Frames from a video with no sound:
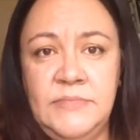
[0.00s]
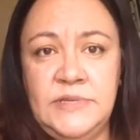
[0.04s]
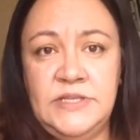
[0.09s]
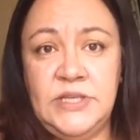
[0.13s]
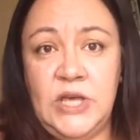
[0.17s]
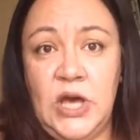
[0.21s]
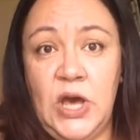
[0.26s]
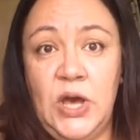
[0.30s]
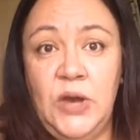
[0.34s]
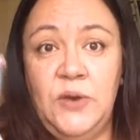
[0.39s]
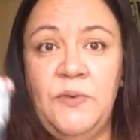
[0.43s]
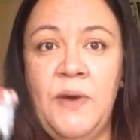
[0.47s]

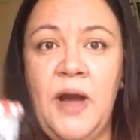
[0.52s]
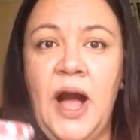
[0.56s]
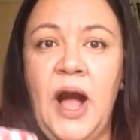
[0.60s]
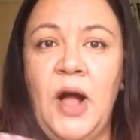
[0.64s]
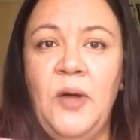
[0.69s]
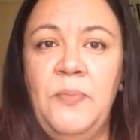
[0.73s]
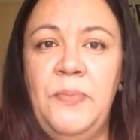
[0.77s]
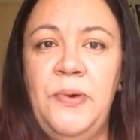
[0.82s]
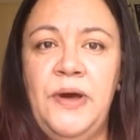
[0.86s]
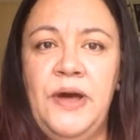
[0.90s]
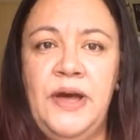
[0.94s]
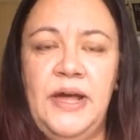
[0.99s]
So
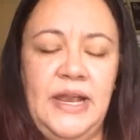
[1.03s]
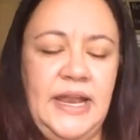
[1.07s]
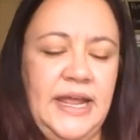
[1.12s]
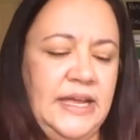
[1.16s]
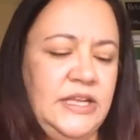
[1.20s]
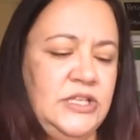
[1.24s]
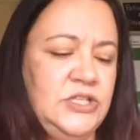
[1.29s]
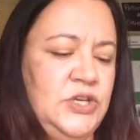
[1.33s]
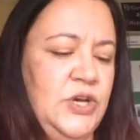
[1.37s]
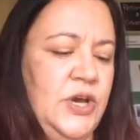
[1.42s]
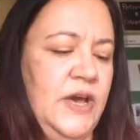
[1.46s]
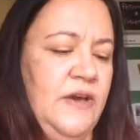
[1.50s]
I'll put a
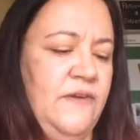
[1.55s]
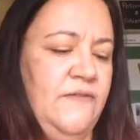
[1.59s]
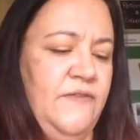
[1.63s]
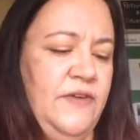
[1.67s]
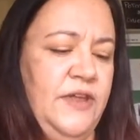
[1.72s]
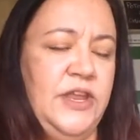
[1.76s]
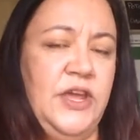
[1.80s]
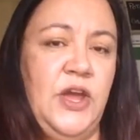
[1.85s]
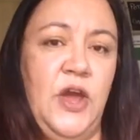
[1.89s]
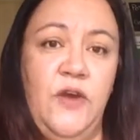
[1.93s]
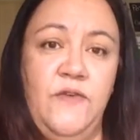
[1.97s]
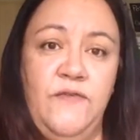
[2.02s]
link to her
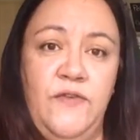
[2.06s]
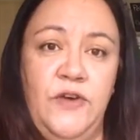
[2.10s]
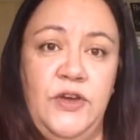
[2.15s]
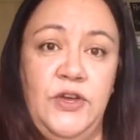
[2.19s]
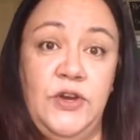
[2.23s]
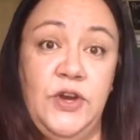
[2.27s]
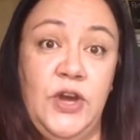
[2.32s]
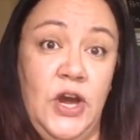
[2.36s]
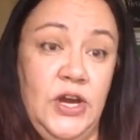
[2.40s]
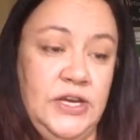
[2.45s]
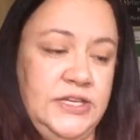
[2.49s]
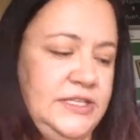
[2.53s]
video for
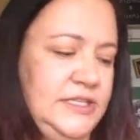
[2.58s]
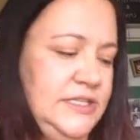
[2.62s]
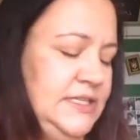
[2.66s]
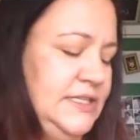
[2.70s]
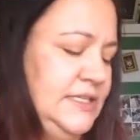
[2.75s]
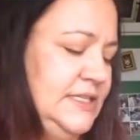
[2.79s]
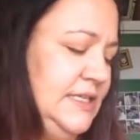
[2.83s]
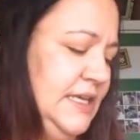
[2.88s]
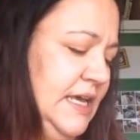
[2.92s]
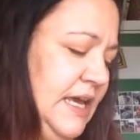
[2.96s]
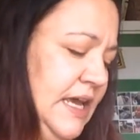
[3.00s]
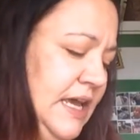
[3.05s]
you guys to
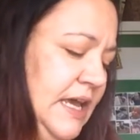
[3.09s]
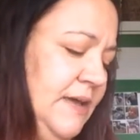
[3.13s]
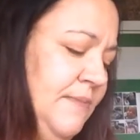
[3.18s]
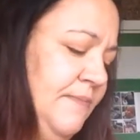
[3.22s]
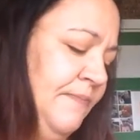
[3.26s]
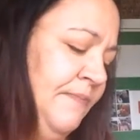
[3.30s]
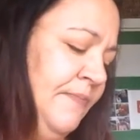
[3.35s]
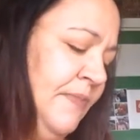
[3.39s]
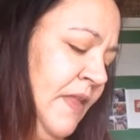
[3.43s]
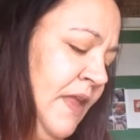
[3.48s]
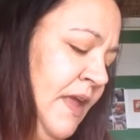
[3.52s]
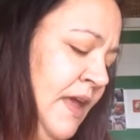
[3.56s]
see.
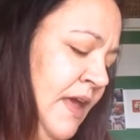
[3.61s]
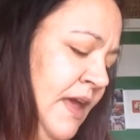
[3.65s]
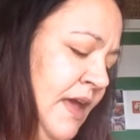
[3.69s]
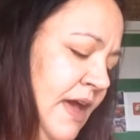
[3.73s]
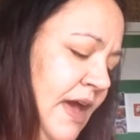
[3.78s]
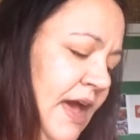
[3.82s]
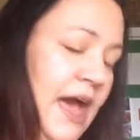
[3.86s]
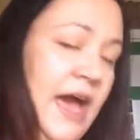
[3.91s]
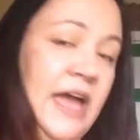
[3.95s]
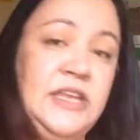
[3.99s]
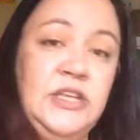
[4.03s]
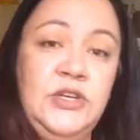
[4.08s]

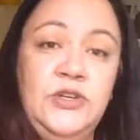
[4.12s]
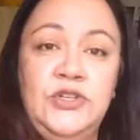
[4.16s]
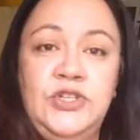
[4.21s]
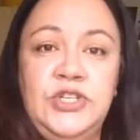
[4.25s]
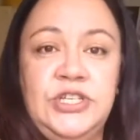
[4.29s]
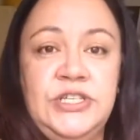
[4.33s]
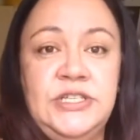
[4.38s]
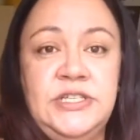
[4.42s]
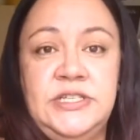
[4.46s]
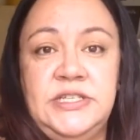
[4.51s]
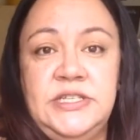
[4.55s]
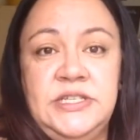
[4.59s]
And you
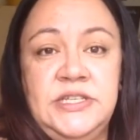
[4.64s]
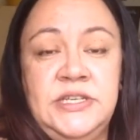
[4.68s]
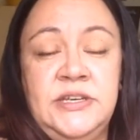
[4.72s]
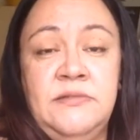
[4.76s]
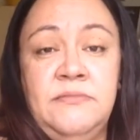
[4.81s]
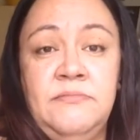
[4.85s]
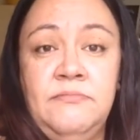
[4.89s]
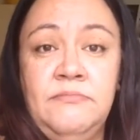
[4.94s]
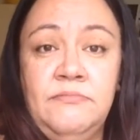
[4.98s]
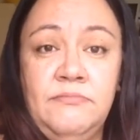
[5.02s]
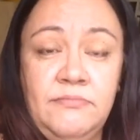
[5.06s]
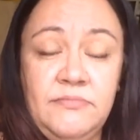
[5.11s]
just
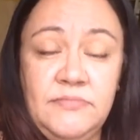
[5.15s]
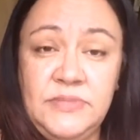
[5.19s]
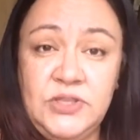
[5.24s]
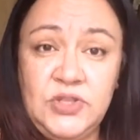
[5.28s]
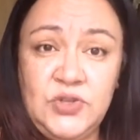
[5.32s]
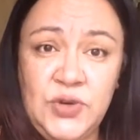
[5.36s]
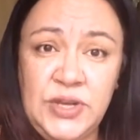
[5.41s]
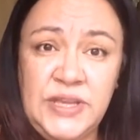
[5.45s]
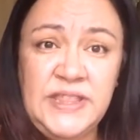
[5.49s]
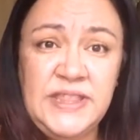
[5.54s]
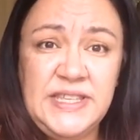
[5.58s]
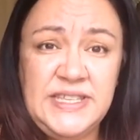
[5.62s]

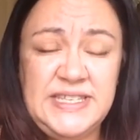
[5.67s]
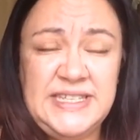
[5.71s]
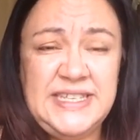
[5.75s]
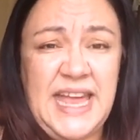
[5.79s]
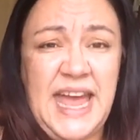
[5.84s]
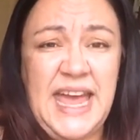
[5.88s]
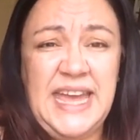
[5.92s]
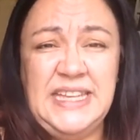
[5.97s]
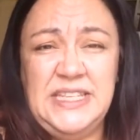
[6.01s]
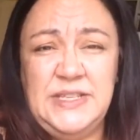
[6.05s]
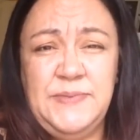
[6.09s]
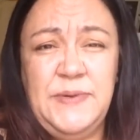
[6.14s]
treat the
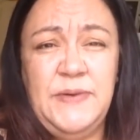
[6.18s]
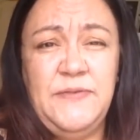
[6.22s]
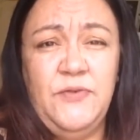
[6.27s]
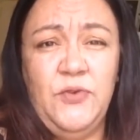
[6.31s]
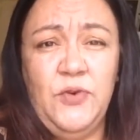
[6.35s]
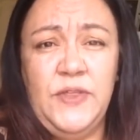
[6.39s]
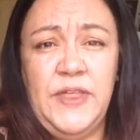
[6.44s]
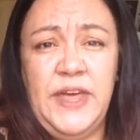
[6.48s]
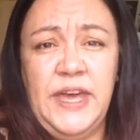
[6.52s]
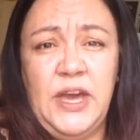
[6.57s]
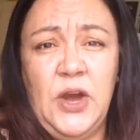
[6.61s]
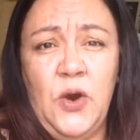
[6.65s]
stains
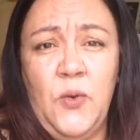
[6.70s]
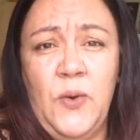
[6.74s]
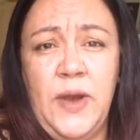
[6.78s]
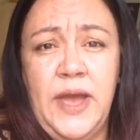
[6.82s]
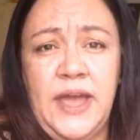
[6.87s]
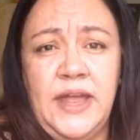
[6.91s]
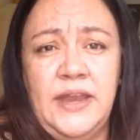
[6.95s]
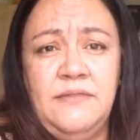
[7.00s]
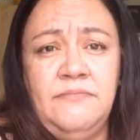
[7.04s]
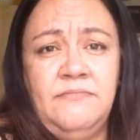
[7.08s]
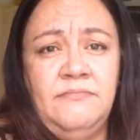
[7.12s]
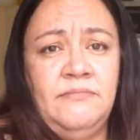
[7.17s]
before they go
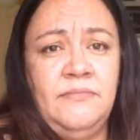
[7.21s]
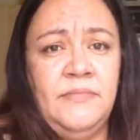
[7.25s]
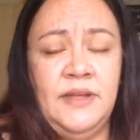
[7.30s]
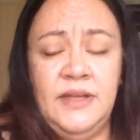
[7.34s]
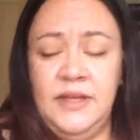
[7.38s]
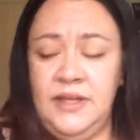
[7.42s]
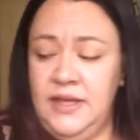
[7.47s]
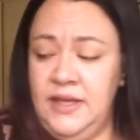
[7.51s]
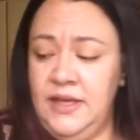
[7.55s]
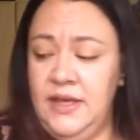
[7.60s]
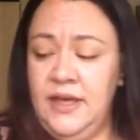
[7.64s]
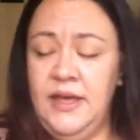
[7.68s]
in,
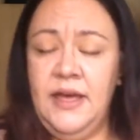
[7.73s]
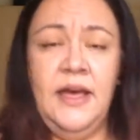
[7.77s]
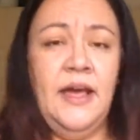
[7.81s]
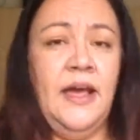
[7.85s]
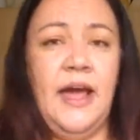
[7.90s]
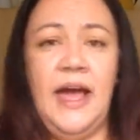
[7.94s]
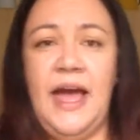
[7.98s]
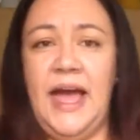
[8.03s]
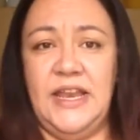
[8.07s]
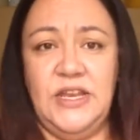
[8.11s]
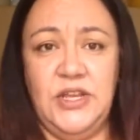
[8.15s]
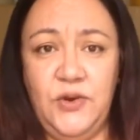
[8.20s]

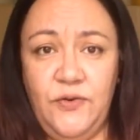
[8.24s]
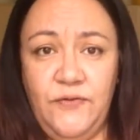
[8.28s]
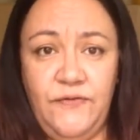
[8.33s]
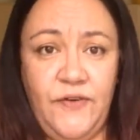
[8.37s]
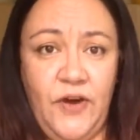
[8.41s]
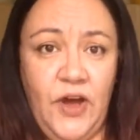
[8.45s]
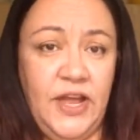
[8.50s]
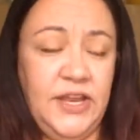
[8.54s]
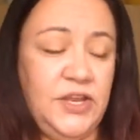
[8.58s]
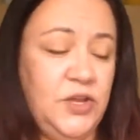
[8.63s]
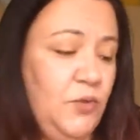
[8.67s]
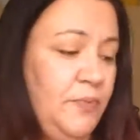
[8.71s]
and you're
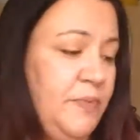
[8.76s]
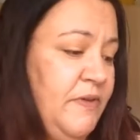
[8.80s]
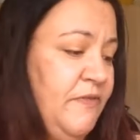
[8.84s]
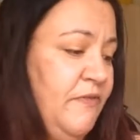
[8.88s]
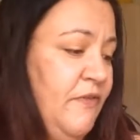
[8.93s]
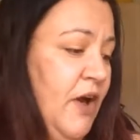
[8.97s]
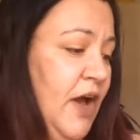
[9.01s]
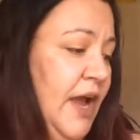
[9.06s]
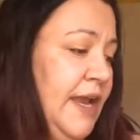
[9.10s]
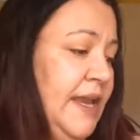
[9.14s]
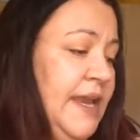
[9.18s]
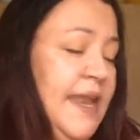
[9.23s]
fine, you'll be
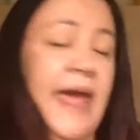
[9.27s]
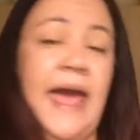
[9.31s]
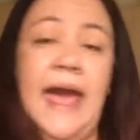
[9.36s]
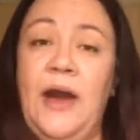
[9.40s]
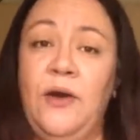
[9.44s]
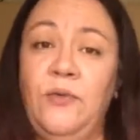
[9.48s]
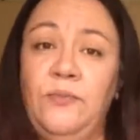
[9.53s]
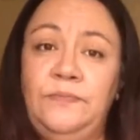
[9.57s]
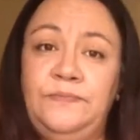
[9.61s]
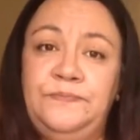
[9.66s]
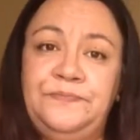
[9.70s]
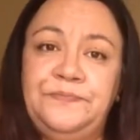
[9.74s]
fine.
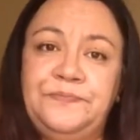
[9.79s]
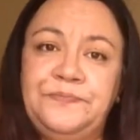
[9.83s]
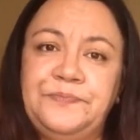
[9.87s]
Now,